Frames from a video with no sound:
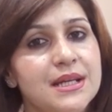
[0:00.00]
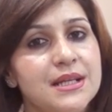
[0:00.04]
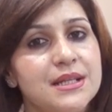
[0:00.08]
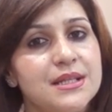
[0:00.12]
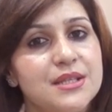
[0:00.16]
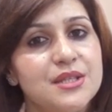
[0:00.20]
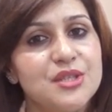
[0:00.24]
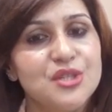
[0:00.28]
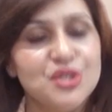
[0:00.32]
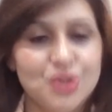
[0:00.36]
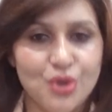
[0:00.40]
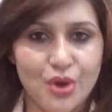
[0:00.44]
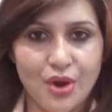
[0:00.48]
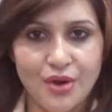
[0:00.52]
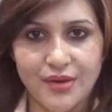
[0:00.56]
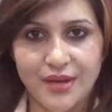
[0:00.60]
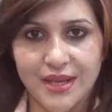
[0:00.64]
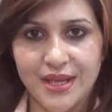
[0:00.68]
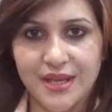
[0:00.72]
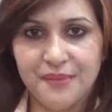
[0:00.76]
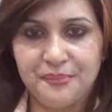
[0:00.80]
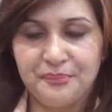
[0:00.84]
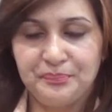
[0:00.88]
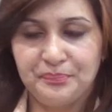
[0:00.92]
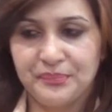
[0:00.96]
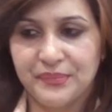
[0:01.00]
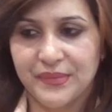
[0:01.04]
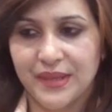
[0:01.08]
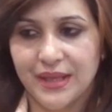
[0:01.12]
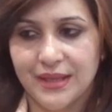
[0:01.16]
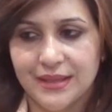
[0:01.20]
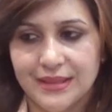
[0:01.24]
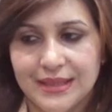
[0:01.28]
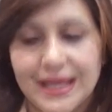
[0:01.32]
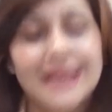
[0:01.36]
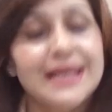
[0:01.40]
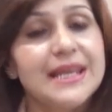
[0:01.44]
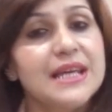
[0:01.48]
story
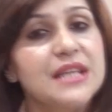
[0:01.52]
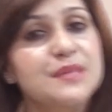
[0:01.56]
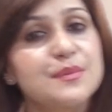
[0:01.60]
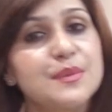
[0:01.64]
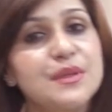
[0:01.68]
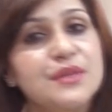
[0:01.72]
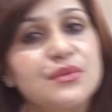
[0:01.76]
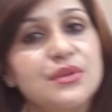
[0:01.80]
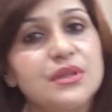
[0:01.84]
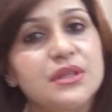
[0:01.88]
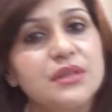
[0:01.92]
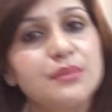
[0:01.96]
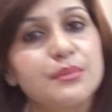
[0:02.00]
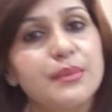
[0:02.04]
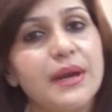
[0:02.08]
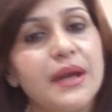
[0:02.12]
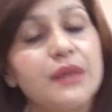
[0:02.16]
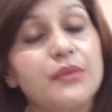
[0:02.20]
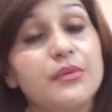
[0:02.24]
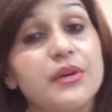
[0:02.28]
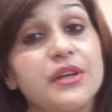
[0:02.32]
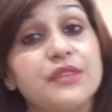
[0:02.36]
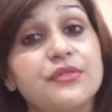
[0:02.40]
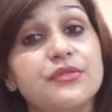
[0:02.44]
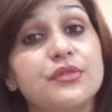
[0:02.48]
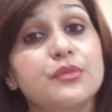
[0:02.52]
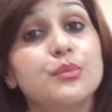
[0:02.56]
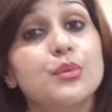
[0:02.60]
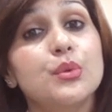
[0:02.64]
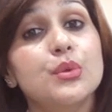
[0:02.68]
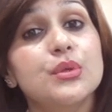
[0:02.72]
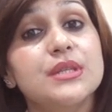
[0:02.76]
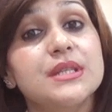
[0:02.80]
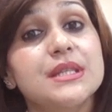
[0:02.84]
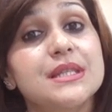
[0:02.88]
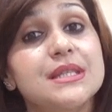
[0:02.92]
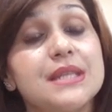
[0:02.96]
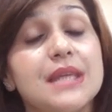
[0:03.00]
that has been written by one of the
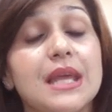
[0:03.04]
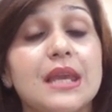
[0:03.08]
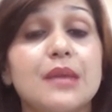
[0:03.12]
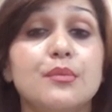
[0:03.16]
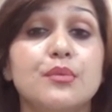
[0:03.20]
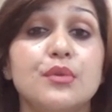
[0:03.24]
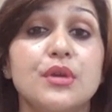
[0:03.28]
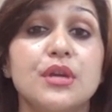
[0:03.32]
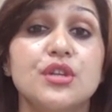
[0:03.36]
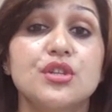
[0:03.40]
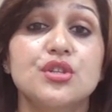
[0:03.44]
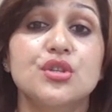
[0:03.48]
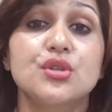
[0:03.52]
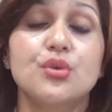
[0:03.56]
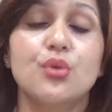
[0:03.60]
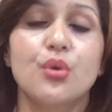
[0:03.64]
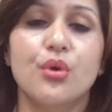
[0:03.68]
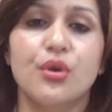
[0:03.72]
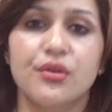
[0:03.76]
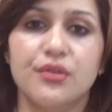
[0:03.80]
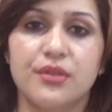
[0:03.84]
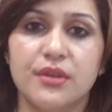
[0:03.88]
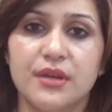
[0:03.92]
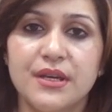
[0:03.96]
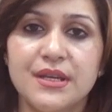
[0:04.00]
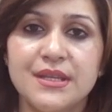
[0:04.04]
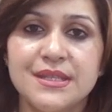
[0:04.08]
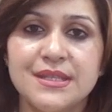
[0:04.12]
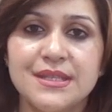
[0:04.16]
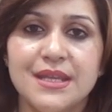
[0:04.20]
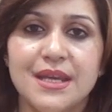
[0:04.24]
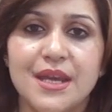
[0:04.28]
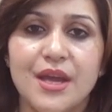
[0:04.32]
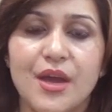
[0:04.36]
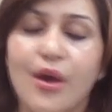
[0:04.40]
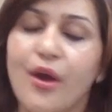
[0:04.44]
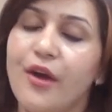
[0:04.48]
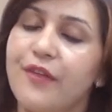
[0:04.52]
most celebrated authors
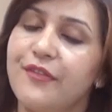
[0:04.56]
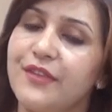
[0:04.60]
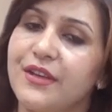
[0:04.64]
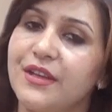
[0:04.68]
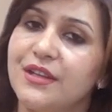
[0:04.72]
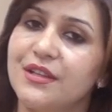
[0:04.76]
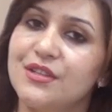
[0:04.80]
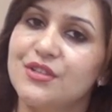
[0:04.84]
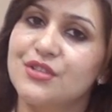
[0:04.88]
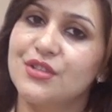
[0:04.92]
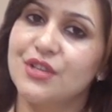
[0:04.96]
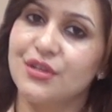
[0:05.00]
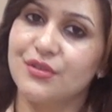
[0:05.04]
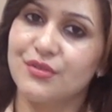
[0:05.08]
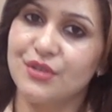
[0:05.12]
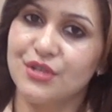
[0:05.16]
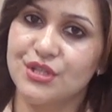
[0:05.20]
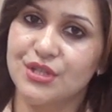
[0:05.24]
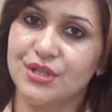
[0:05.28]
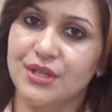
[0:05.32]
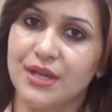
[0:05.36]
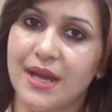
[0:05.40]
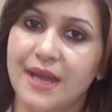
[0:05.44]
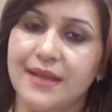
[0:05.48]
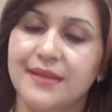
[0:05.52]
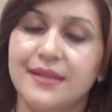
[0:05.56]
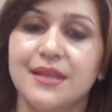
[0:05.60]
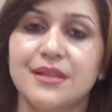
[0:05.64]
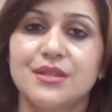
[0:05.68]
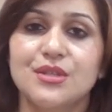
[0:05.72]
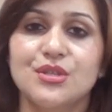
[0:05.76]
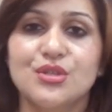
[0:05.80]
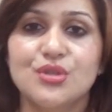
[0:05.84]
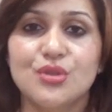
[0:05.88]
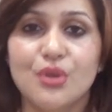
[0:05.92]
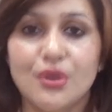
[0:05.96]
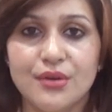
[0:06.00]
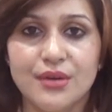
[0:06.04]
of English literature, and that
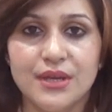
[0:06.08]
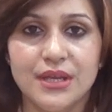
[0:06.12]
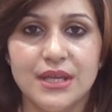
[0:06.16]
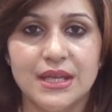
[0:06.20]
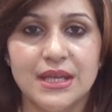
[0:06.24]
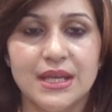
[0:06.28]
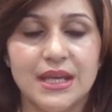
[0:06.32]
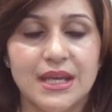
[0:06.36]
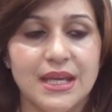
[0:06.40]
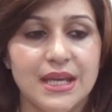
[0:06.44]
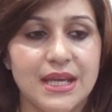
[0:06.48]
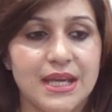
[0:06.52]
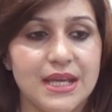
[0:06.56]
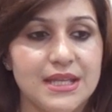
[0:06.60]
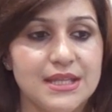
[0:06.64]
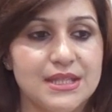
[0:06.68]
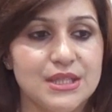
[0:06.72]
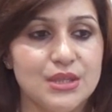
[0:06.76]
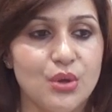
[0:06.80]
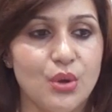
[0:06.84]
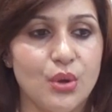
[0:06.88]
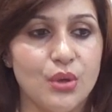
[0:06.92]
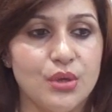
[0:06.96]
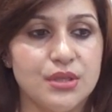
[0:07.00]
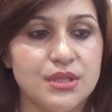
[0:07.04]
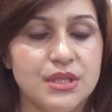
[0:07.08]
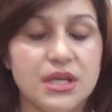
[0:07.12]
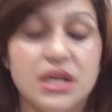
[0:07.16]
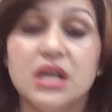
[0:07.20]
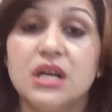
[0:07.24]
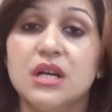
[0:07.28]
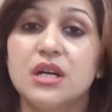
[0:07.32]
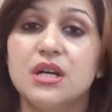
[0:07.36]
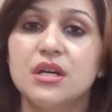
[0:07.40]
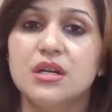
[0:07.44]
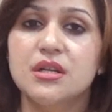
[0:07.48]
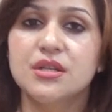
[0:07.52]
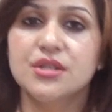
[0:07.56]
story is called
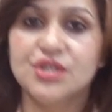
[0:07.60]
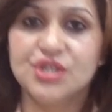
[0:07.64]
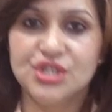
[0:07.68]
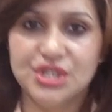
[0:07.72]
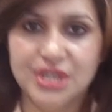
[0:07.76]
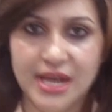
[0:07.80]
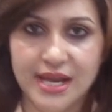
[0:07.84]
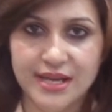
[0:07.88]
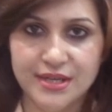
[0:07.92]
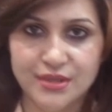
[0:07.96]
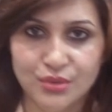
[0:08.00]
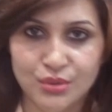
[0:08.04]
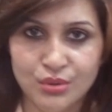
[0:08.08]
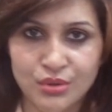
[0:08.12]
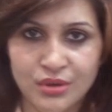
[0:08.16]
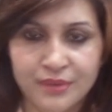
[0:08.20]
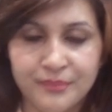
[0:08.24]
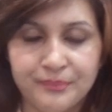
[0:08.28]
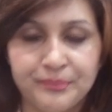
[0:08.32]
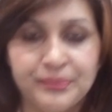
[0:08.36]
A Shadow.